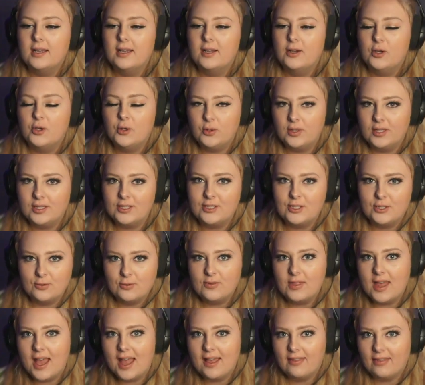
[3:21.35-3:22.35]
who could do
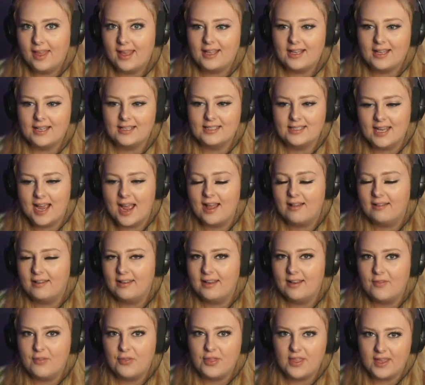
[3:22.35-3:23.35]
that like
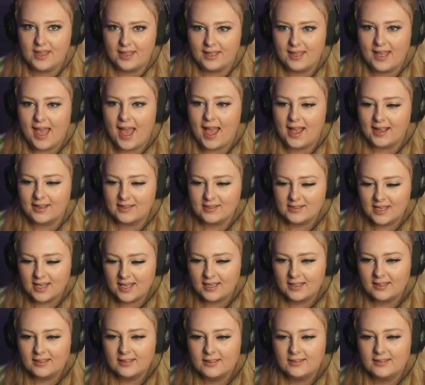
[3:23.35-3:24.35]
Italian thick
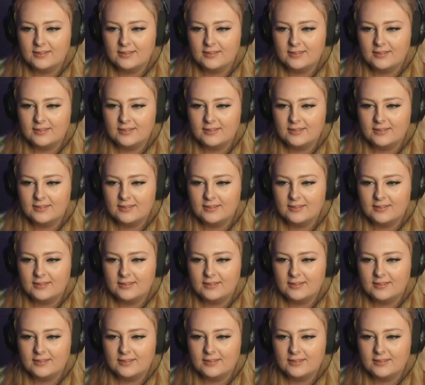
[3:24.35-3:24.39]
accent.